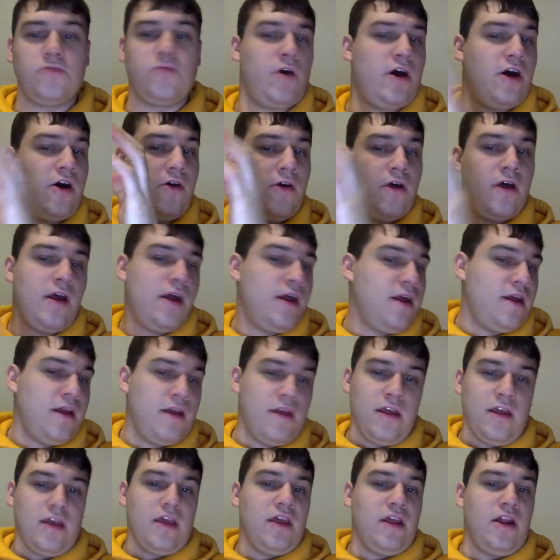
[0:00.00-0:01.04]
Well,
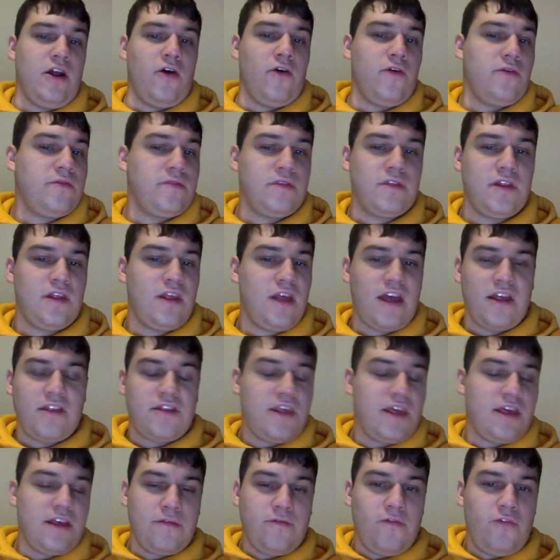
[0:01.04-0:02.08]
I
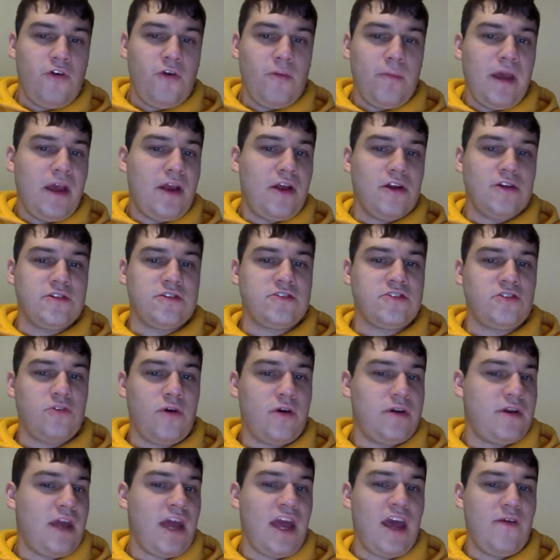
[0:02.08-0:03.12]
think filmmakers and so
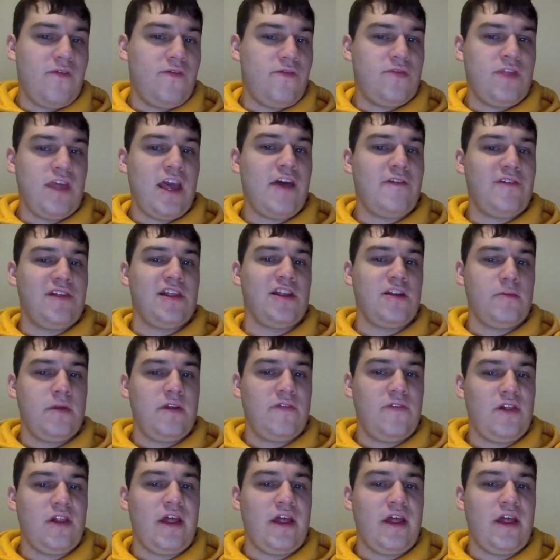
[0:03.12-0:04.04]
on have a little bit of a